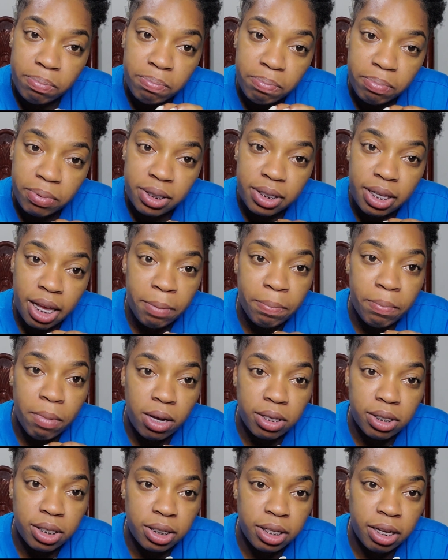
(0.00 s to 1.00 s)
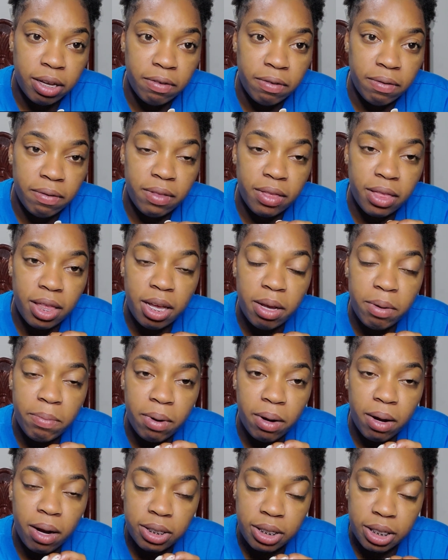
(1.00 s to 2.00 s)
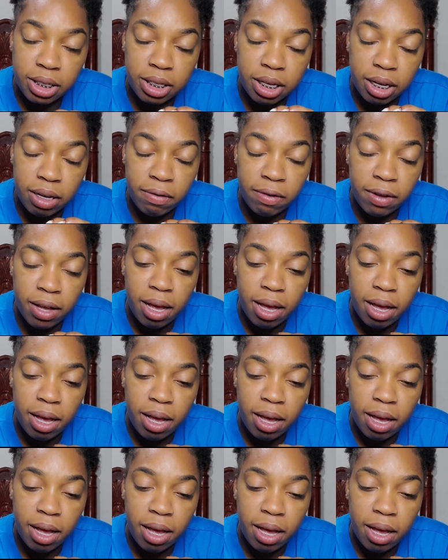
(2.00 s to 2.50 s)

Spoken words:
stay positive, think positive,